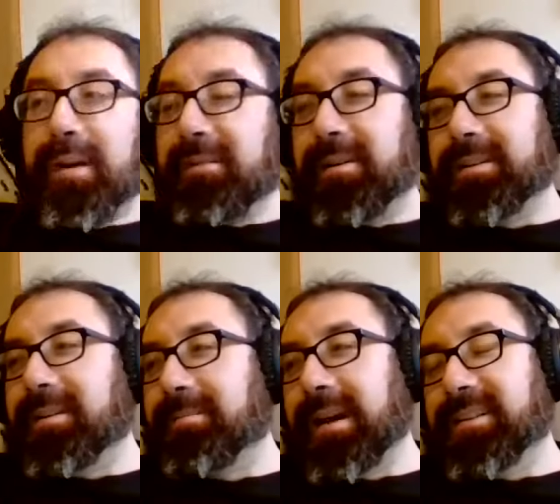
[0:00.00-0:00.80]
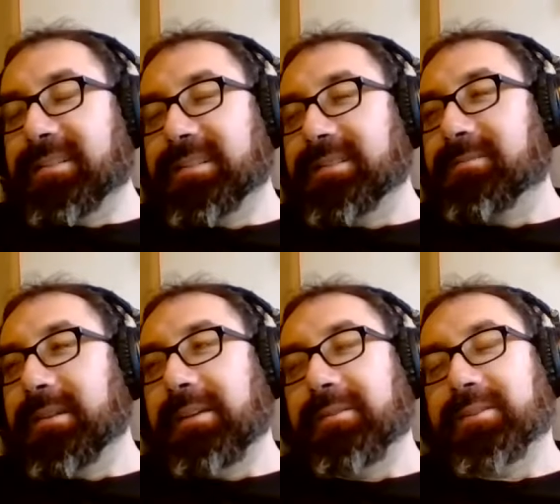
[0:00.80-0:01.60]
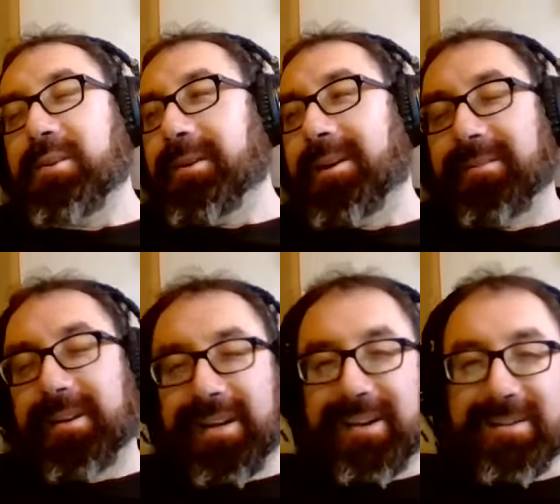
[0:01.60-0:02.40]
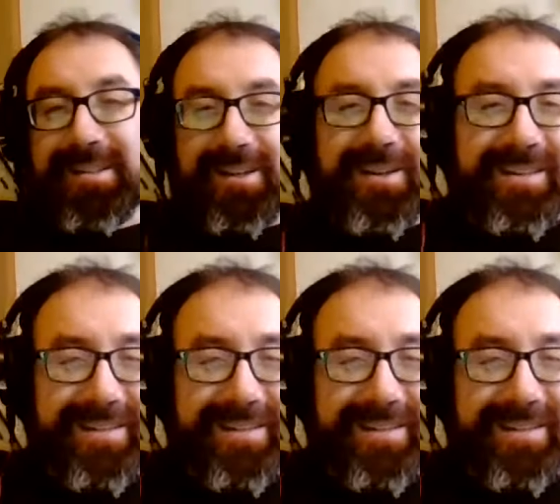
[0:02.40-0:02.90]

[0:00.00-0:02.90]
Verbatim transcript: but he would have done better than whatever's going on right now. So